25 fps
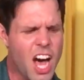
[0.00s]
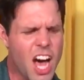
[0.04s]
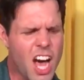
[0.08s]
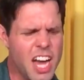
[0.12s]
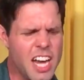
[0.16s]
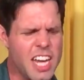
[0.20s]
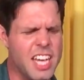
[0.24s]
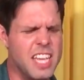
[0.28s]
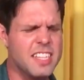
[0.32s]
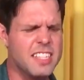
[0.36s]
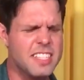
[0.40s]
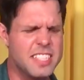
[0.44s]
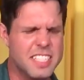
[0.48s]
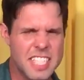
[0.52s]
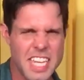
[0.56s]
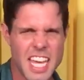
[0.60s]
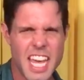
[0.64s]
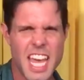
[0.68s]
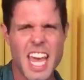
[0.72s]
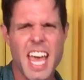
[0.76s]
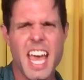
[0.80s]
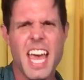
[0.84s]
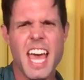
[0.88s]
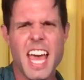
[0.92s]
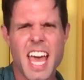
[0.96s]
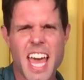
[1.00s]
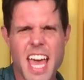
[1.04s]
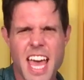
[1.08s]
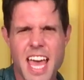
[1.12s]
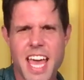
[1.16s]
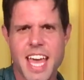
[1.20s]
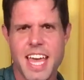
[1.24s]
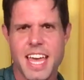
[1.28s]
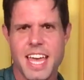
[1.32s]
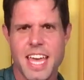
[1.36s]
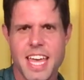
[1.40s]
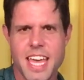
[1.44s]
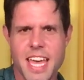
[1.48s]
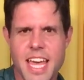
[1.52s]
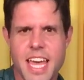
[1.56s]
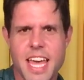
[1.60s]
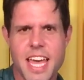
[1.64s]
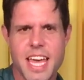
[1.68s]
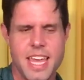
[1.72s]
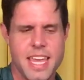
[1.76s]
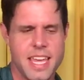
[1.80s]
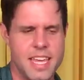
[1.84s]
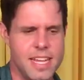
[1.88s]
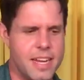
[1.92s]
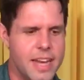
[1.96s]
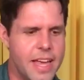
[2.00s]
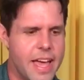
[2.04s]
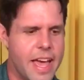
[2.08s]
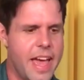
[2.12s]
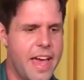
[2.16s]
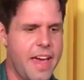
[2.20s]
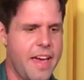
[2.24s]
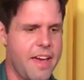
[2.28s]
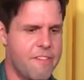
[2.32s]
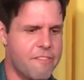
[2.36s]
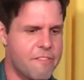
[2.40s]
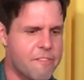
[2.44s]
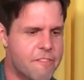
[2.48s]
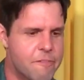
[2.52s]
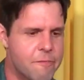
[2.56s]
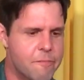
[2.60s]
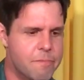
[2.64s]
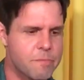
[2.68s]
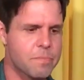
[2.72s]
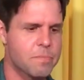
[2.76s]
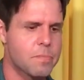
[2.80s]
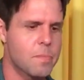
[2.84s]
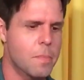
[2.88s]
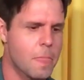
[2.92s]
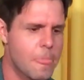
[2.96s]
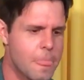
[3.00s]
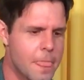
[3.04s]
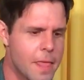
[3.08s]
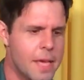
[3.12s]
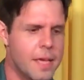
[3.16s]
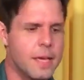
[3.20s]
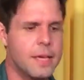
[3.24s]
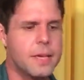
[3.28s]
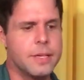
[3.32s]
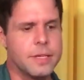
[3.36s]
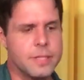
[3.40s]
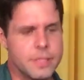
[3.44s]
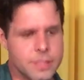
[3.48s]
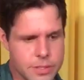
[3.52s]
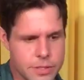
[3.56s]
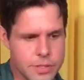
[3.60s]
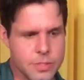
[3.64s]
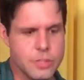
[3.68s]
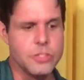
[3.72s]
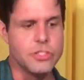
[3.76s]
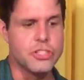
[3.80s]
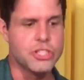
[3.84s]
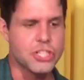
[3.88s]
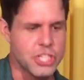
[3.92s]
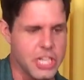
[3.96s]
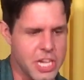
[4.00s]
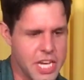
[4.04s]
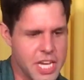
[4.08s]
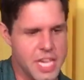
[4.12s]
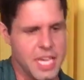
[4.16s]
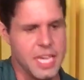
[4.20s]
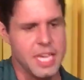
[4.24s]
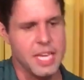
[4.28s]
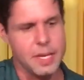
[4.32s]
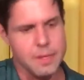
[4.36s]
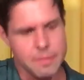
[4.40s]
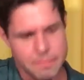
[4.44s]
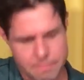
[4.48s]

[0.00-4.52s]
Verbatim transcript: are you staying in F? G.